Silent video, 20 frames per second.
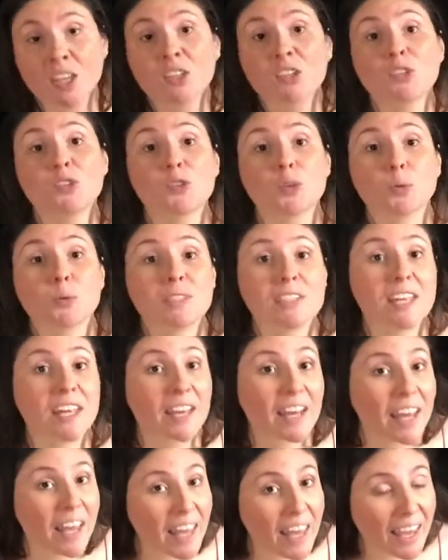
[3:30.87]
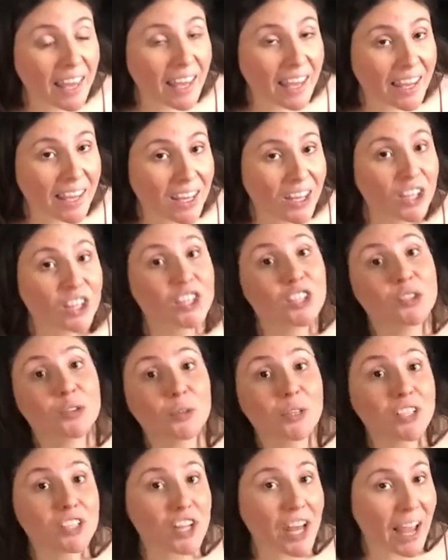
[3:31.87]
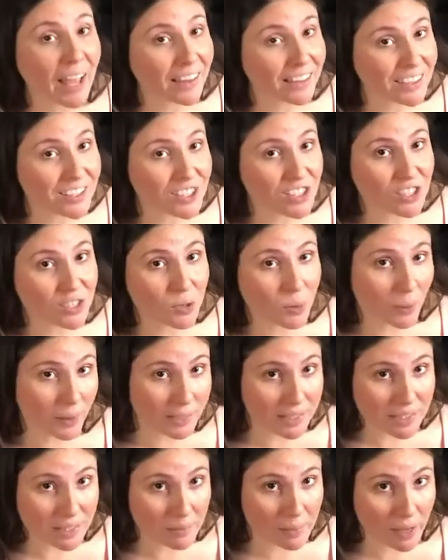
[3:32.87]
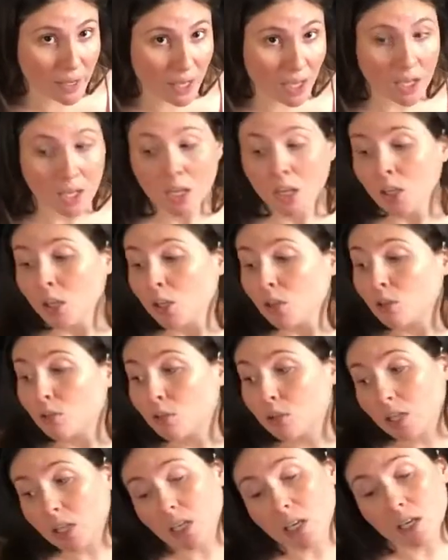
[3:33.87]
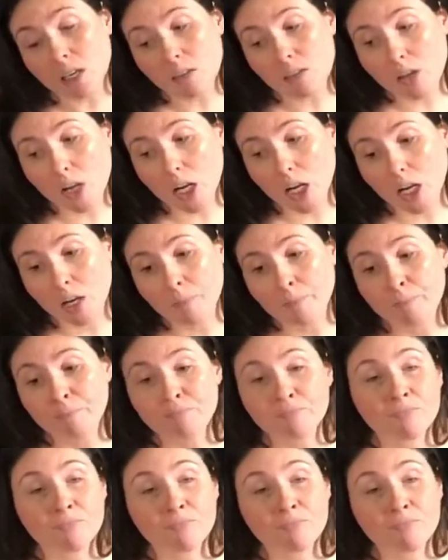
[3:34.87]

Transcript: so today your challenge is going to be you could either